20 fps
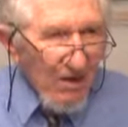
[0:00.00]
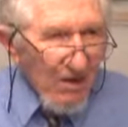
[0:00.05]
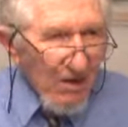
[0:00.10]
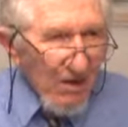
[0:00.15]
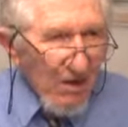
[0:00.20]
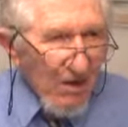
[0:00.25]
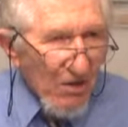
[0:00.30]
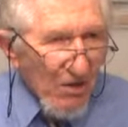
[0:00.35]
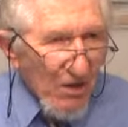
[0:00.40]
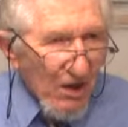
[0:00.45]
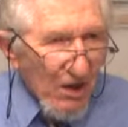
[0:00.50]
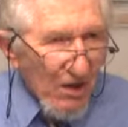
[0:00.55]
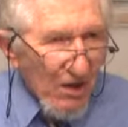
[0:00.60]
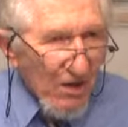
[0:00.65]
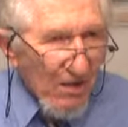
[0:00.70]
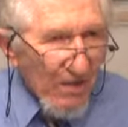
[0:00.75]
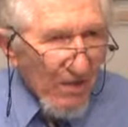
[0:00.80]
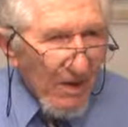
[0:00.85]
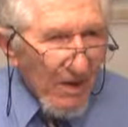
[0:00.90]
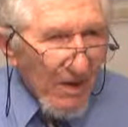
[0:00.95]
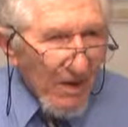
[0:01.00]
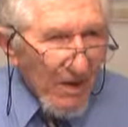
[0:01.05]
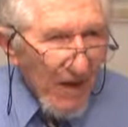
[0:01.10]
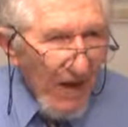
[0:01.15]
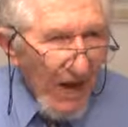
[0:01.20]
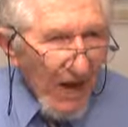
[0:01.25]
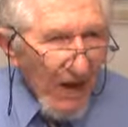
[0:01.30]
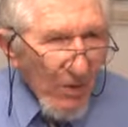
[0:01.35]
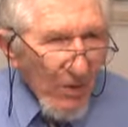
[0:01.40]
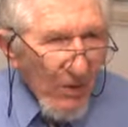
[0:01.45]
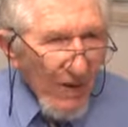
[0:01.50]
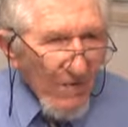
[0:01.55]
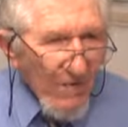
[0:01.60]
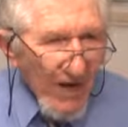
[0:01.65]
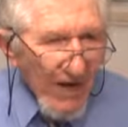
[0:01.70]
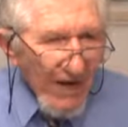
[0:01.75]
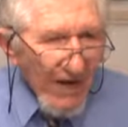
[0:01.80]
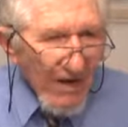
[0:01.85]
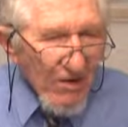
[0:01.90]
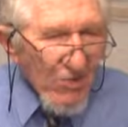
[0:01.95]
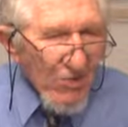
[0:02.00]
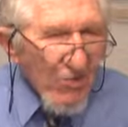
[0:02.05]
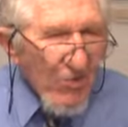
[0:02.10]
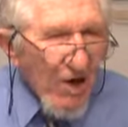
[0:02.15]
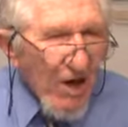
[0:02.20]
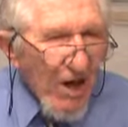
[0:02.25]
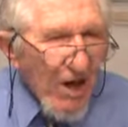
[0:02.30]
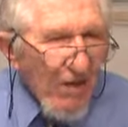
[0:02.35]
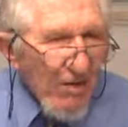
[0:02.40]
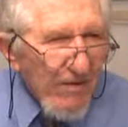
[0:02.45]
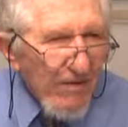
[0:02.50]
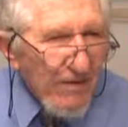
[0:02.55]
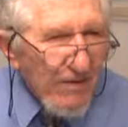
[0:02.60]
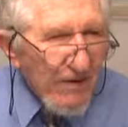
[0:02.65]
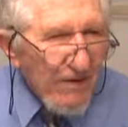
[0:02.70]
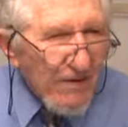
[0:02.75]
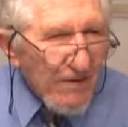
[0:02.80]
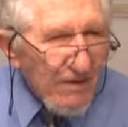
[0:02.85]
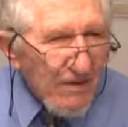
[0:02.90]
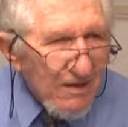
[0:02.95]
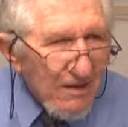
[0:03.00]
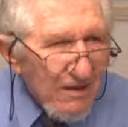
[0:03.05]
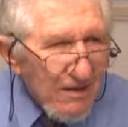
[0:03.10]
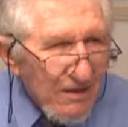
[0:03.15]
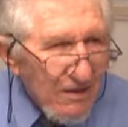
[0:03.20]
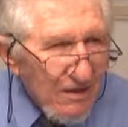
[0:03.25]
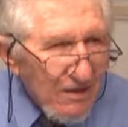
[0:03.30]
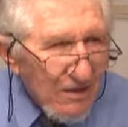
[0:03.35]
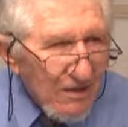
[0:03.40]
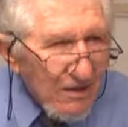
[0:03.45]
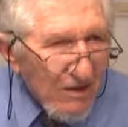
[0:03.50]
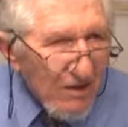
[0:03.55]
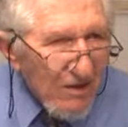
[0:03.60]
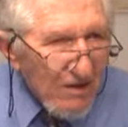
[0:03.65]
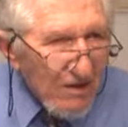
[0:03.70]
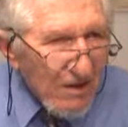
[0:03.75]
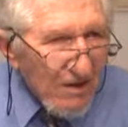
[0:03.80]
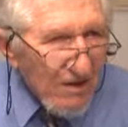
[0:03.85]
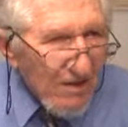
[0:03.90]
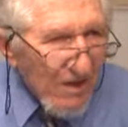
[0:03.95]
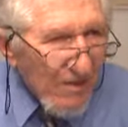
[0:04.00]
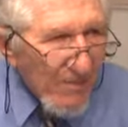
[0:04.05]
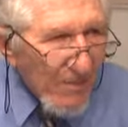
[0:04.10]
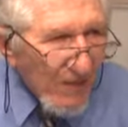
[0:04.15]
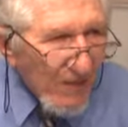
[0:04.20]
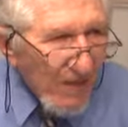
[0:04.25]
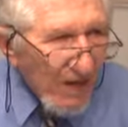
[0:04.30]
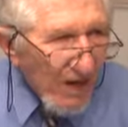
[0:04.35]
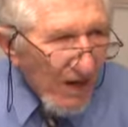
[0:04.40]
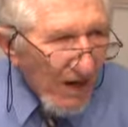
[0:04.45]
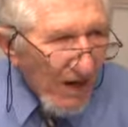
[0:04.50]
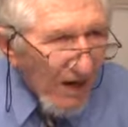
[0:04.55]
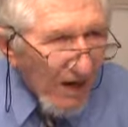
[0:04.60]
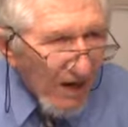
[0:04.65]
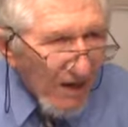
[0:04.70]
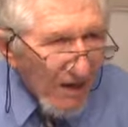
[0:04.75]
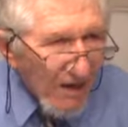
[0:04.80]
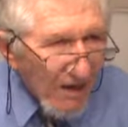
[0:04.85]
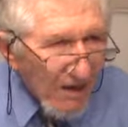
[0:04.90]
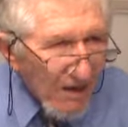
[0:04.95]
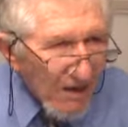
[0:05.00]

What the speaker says: the curriculum? How do we make it relevant to the contemporary guy?